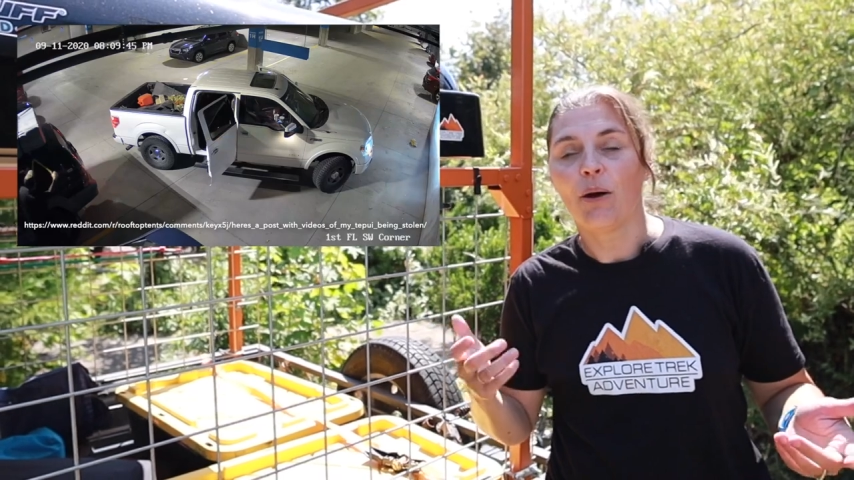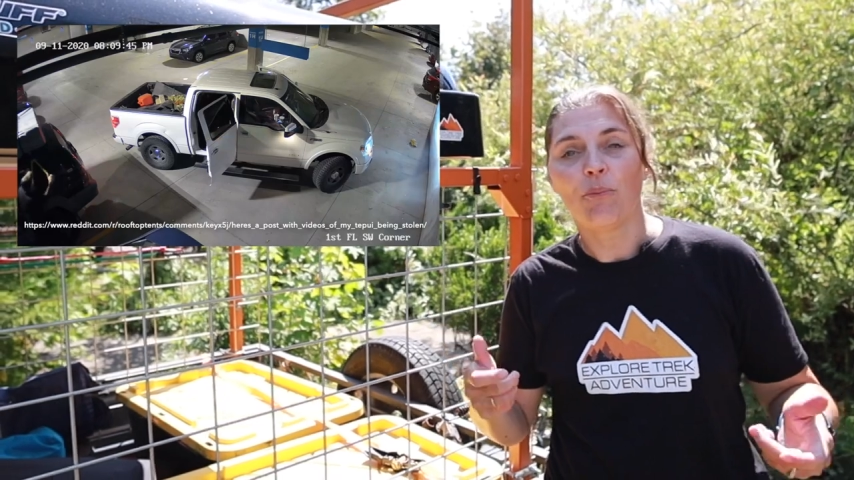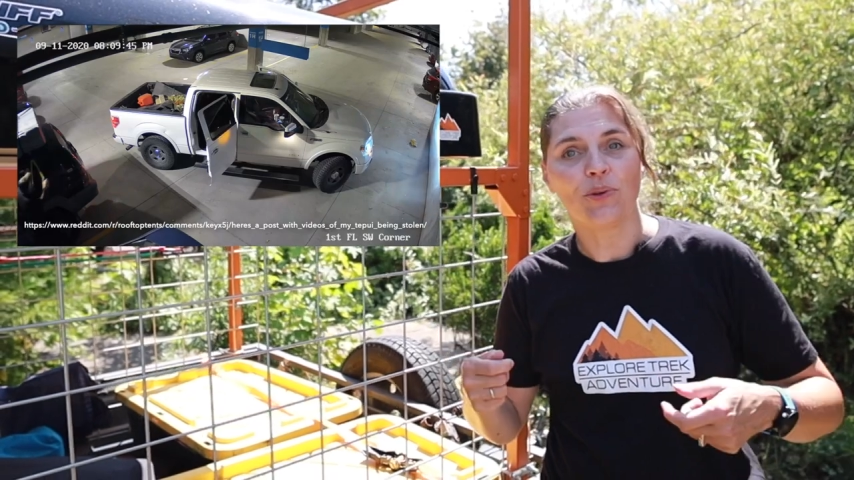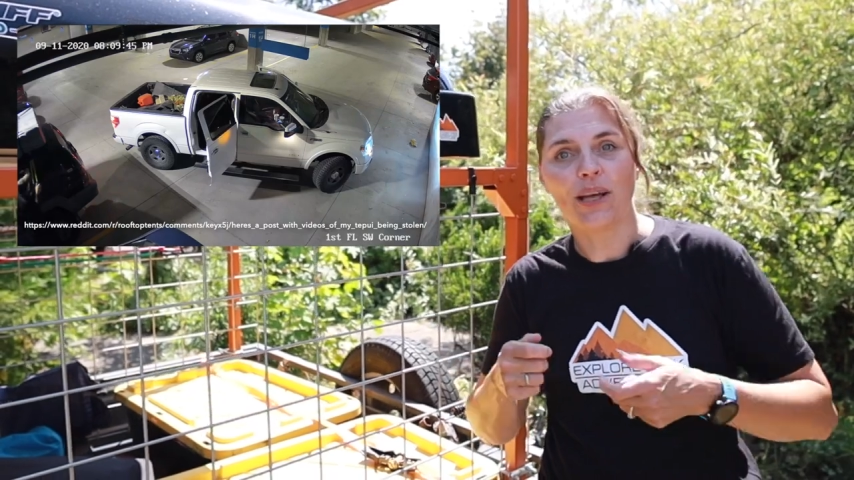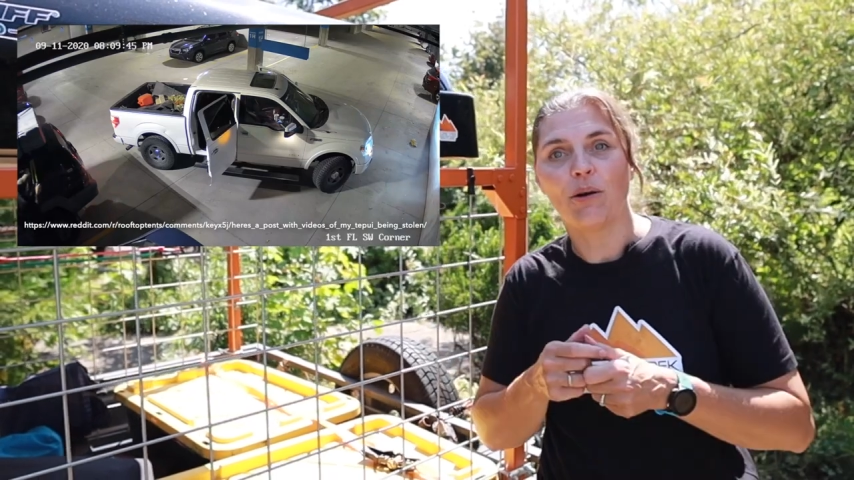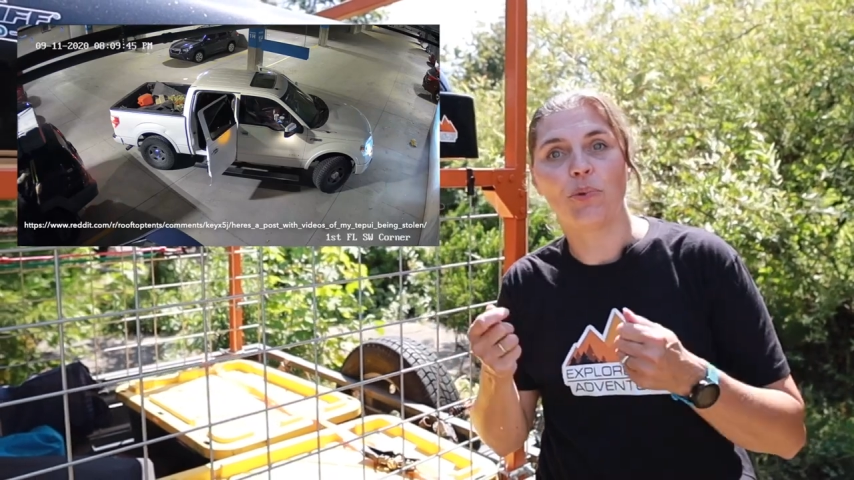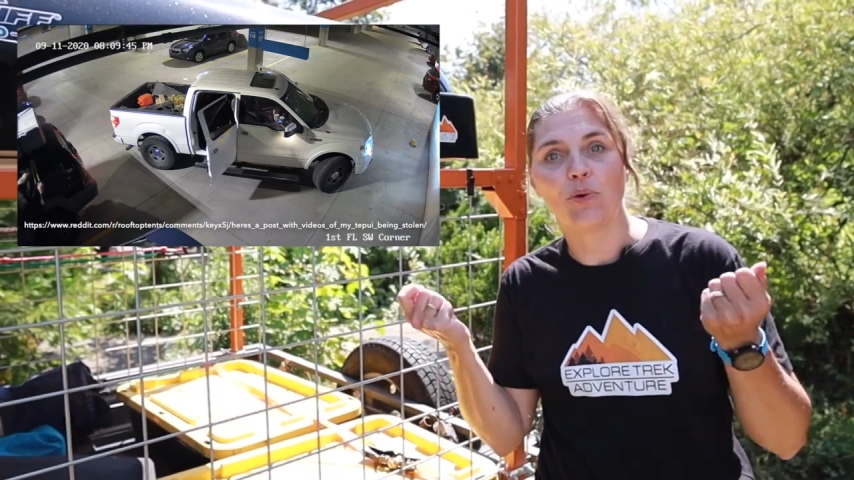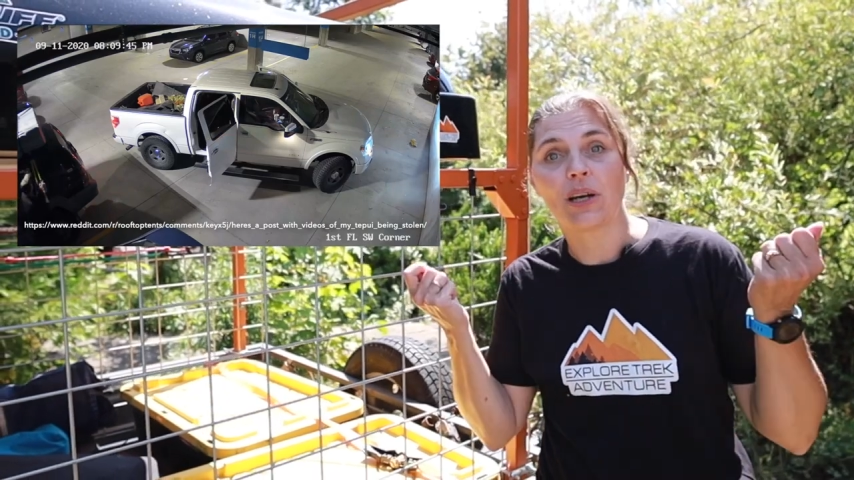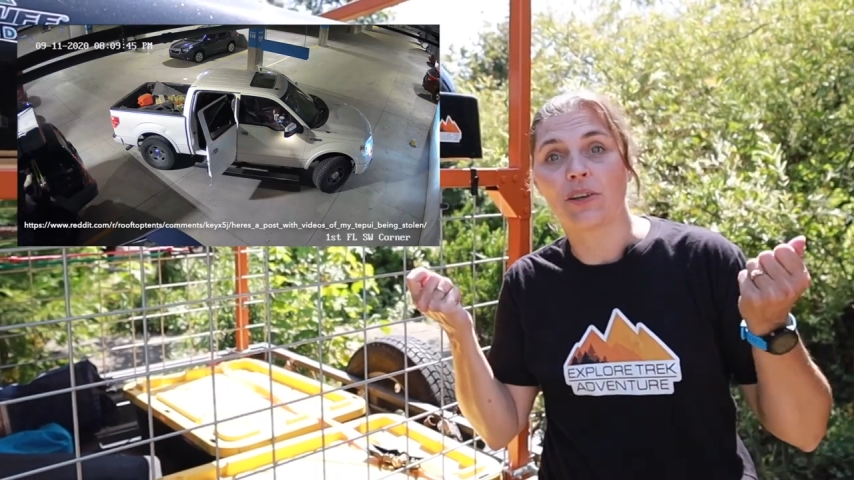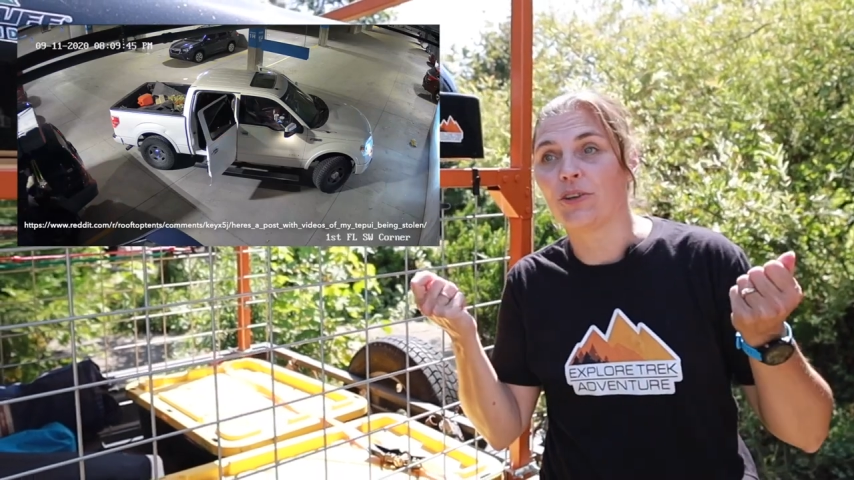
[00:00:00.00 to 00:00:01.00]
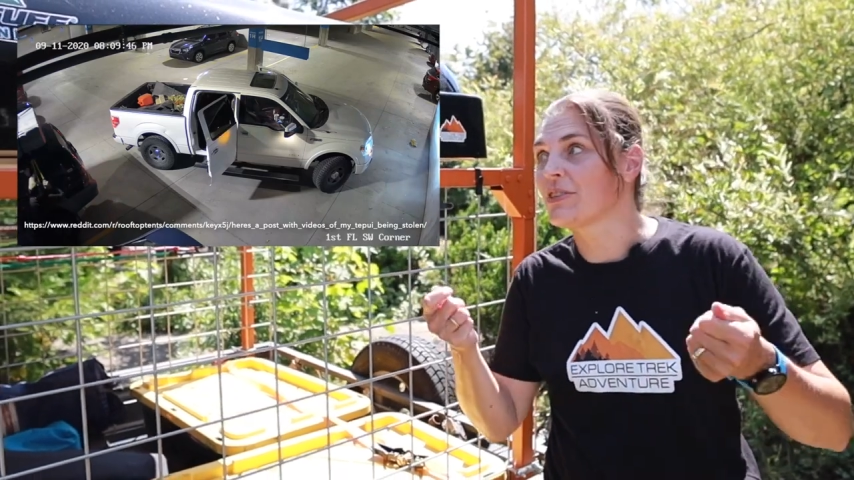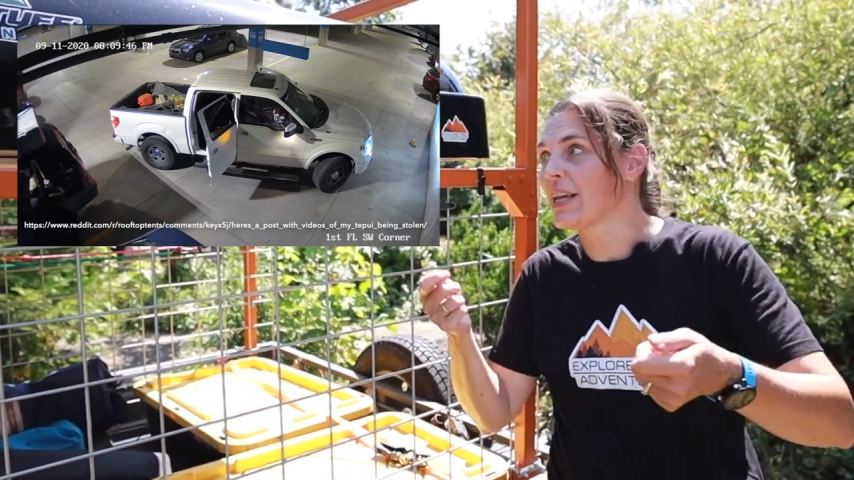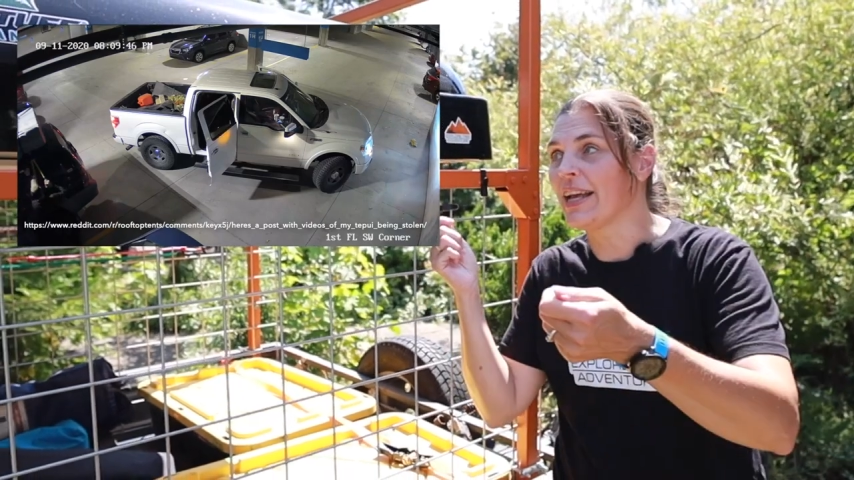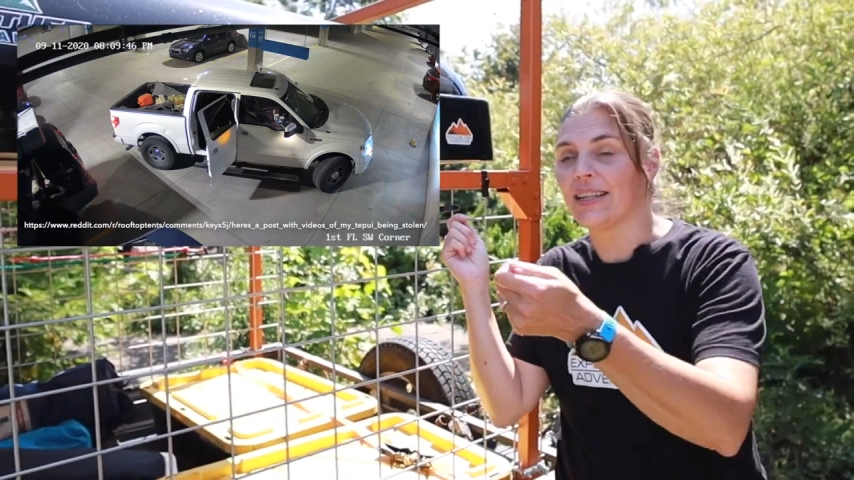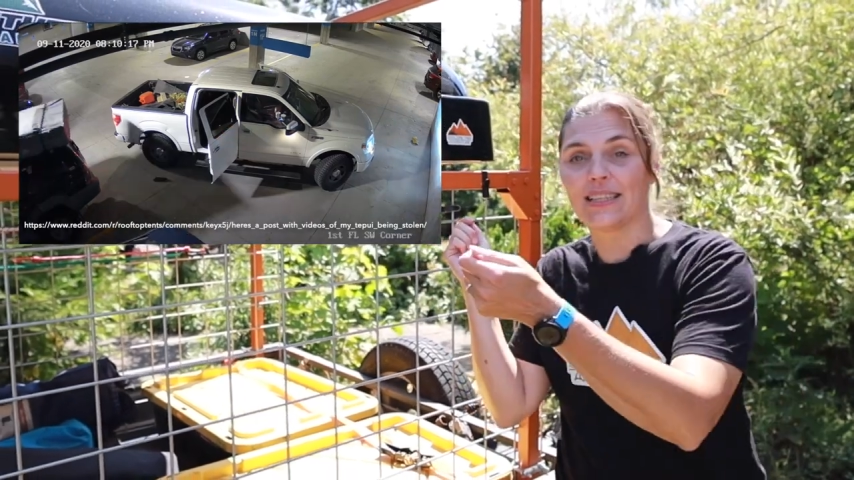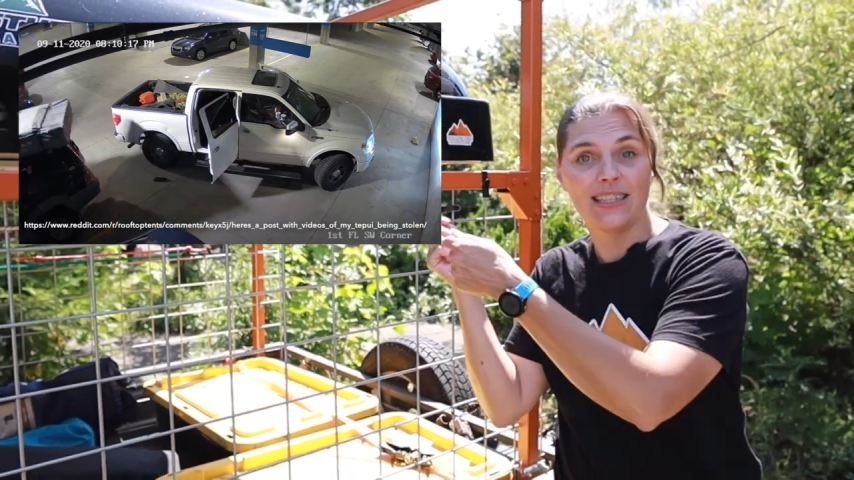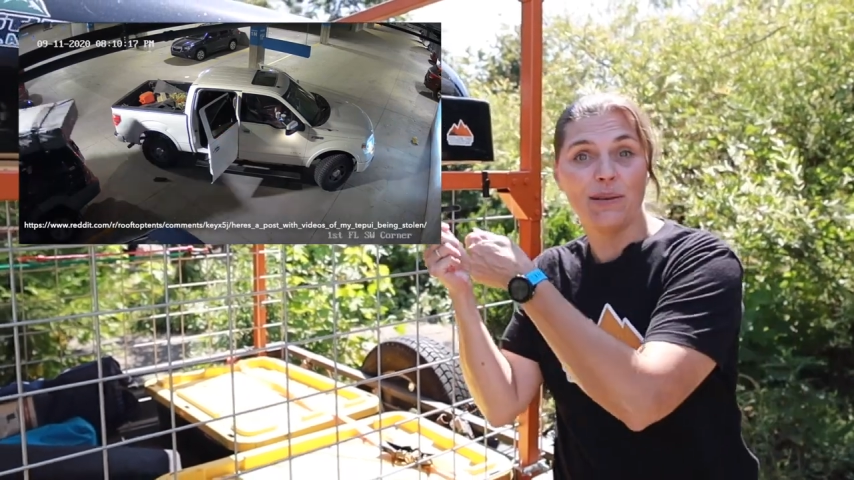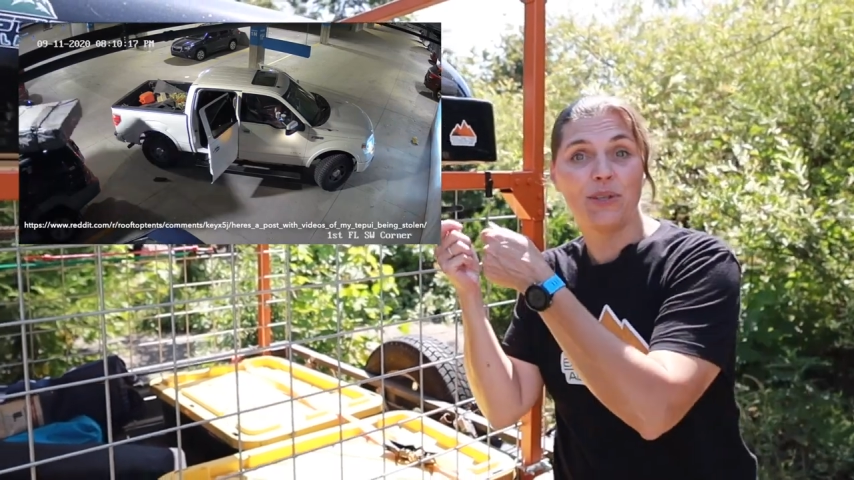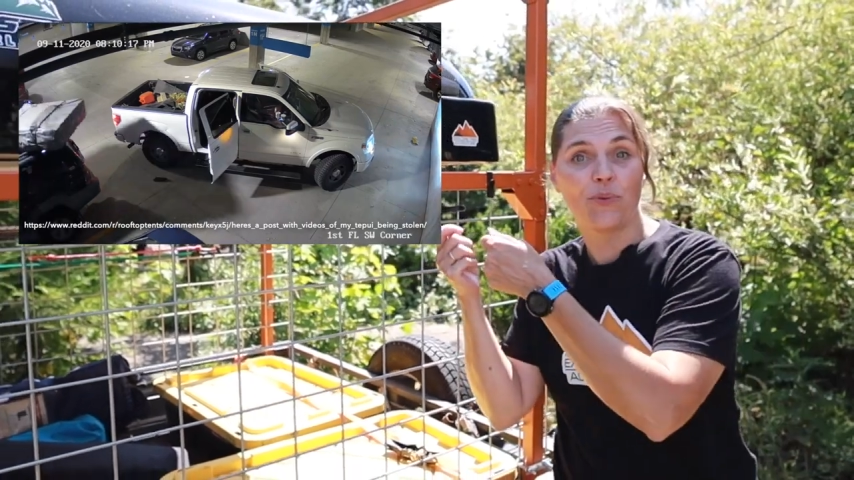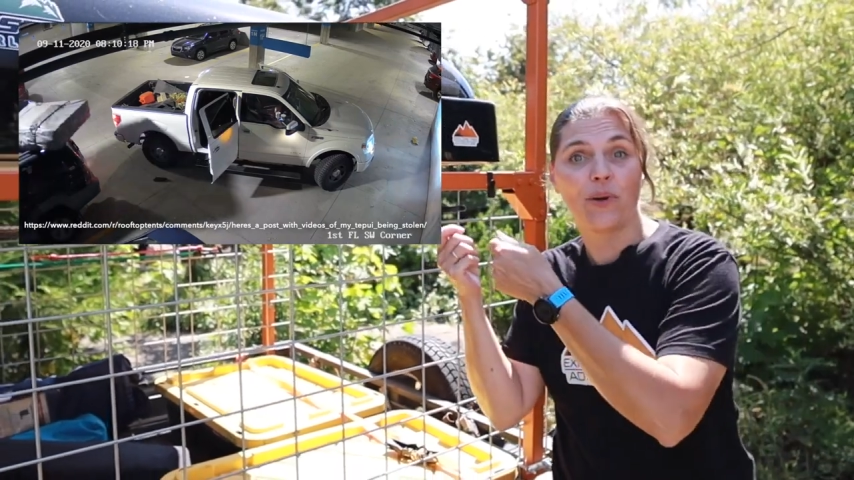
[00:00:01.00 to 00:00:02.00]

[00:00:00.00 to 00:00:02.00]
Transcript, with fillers: pulled out bolt cutters and snipped it